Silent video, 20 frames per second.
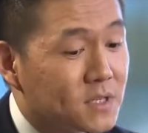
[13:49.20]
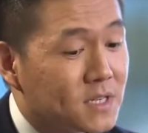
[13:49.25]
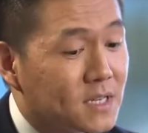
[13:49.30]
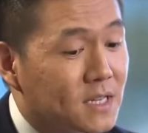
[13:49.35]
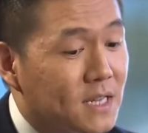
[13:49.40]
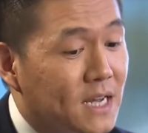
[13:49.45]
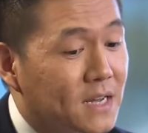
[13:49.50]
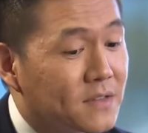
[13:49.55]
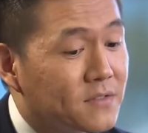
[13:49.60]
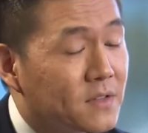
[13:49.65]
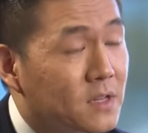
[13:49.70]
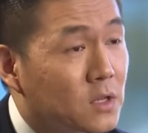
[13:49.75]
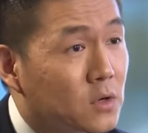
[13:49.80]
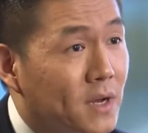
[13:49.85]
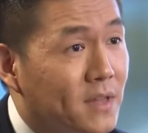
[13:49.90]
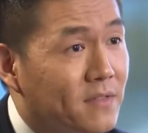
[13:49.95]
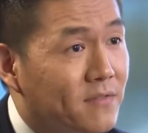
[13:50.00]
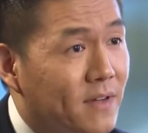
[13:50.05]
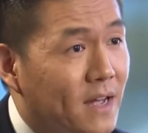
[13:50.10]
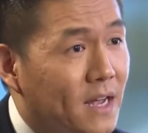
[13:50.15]
selectively
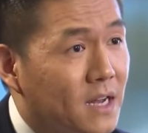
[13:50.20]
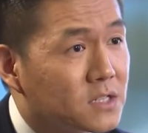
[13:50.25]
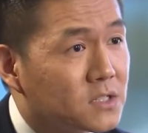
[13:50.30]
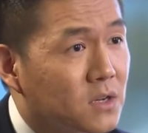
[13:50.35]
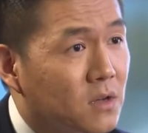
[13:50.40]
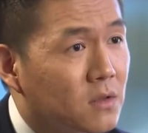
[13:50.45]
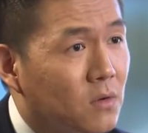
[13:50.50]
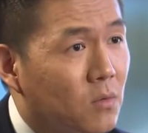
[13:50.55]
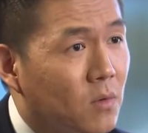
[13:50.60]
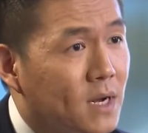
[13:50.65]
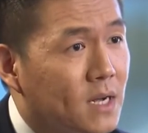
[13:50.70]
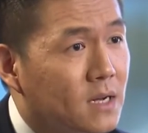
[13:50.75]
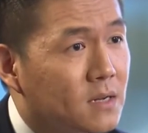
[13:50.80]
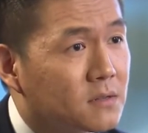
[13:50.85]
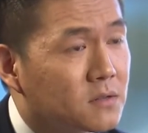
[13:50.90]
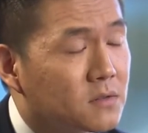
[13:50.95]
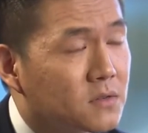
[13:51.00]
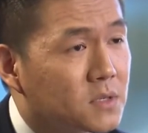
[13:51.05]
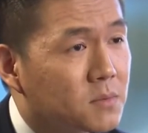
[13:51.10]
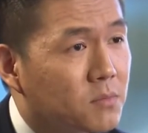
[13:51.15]
look at facts on the
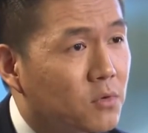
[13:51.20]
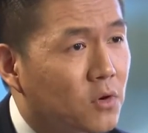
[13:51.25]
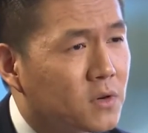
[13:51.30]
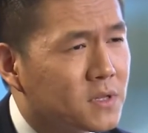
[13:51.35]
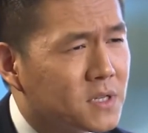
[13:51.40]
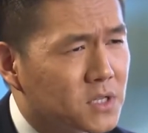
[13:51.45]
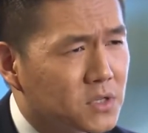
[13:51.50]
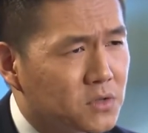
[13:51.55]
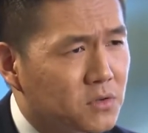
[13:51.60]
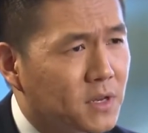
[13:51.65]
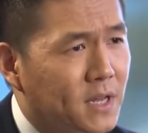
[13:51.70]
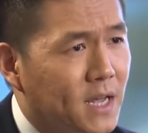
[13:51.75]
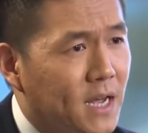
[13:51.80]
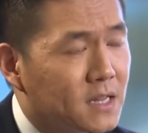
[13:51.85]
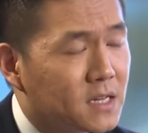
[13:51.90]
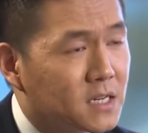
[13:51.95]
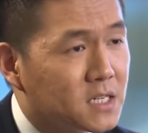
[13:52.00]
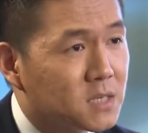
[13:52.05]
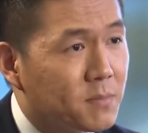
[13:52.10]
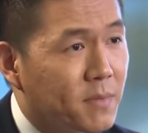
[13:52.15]
ground to support its treaty
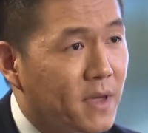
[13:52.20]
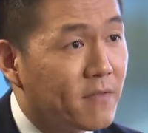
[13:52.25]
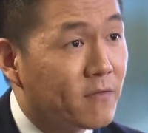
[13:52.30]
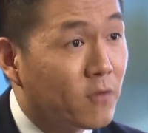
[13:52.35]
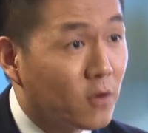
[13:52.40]
ally Japan.